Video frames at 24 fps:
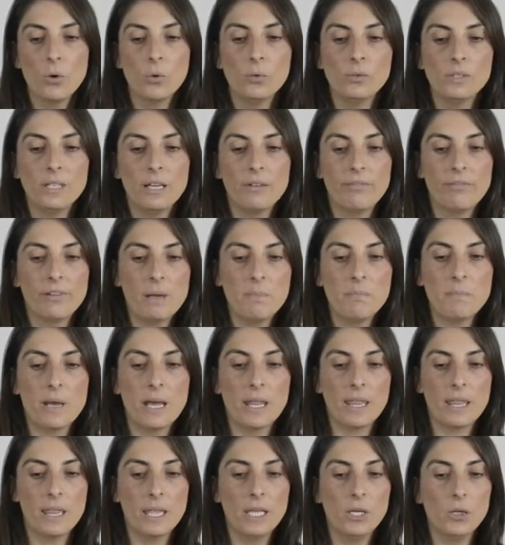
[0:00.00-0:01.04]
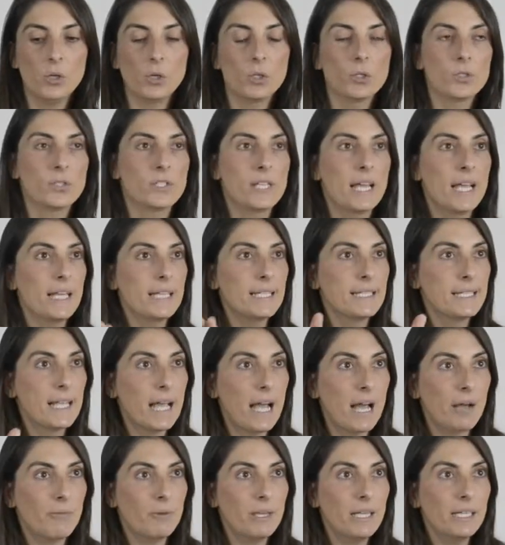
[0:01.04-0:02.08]
As I'm using a
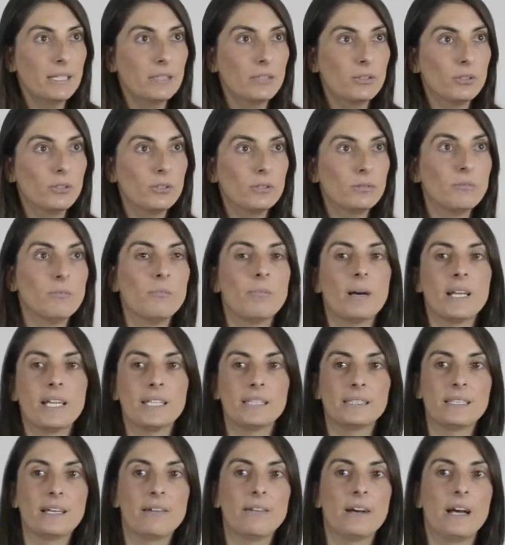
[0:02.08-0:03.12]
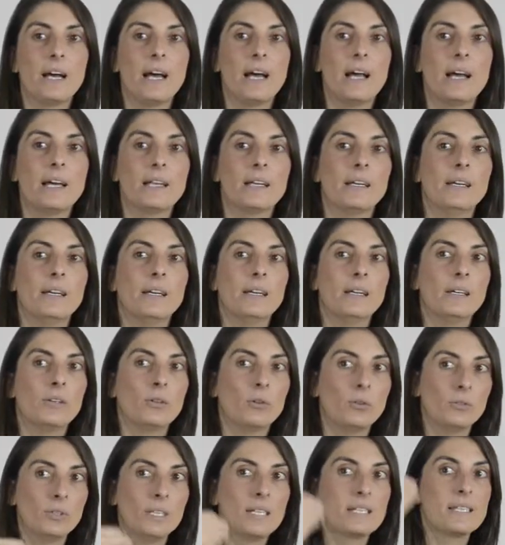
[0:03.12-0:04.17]
tripod, I've set up the ISO at
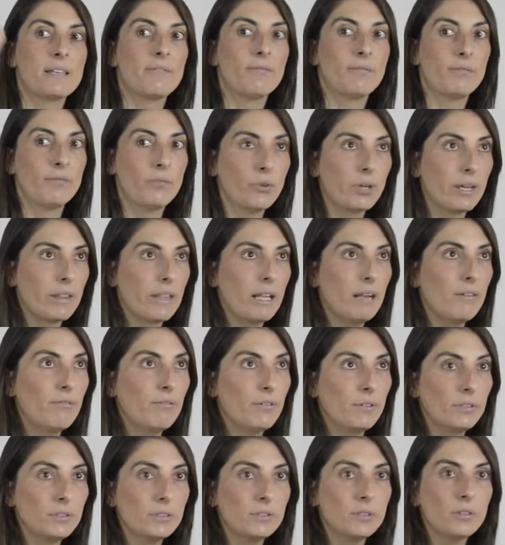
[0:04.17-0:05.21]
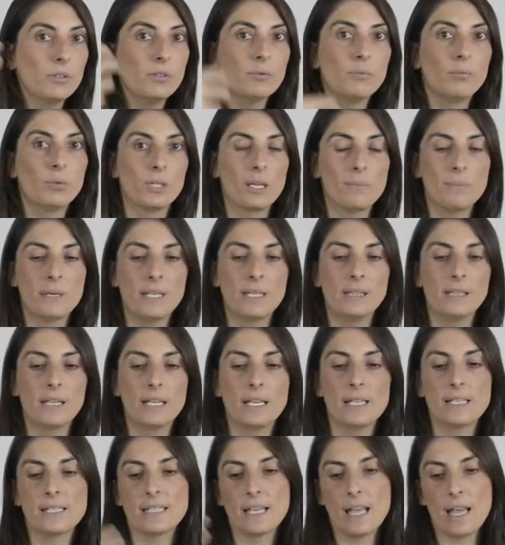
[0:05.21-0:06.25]
100, the
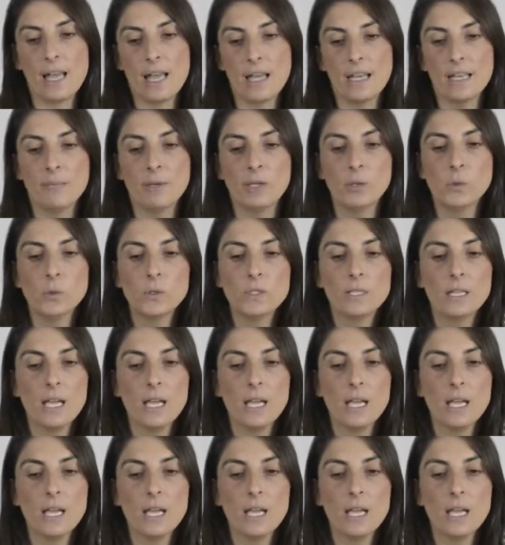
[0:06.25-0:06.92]
aperture at